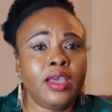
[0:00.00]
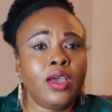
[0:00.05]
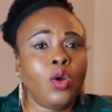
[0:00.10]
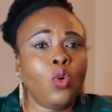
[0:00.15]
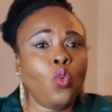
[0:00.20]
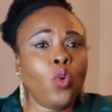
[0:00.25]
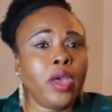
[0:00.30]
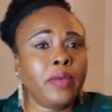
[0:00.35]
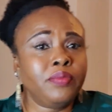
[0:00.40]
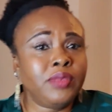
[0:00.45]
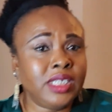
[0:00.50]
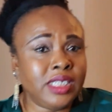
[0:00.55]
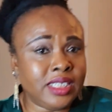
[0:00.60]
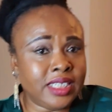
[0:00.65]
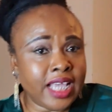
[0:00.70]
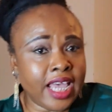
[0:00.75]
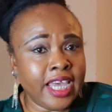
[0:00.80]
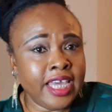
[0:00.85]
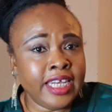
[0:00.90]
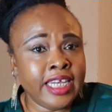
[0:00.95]
web
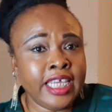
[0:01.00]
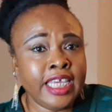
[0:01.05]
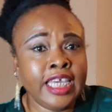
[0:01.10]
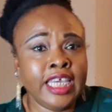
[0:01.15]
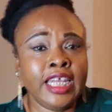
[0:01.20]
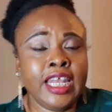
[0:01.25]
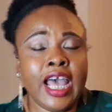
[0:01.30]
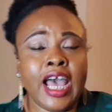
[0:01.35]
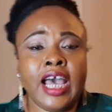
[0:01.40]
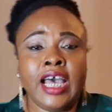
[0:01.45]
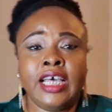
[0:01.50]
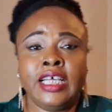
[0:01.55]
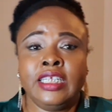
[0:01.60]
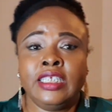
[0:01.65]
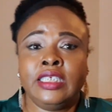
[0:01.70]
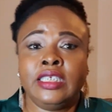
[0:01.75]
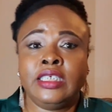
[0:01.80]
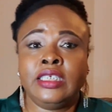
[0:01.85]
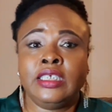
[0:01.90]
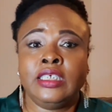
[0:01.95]
designing,
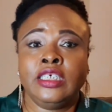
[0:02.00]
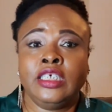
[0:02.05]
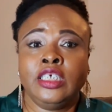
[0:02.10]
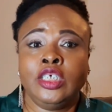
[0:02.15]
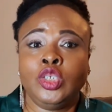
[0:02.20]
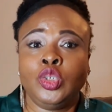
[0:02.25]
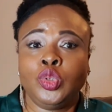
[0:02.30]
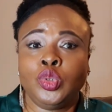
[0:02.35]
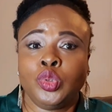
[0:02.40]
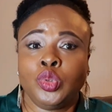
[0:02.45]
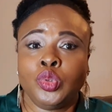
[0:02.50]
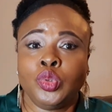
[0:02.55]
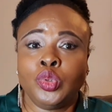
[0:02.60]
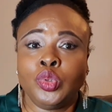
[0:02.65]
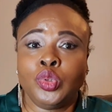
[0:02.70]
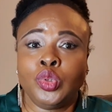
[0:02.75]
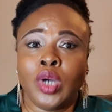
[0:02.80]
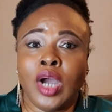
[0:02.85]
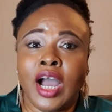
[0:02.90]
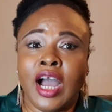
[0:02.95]
and
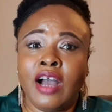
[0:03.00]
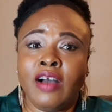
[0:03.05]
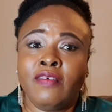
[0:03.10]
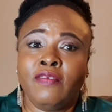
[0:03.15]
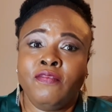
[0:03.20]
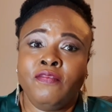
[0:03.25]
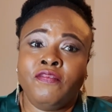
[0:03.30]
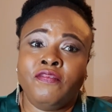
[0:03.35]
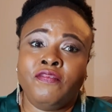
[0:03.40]
you have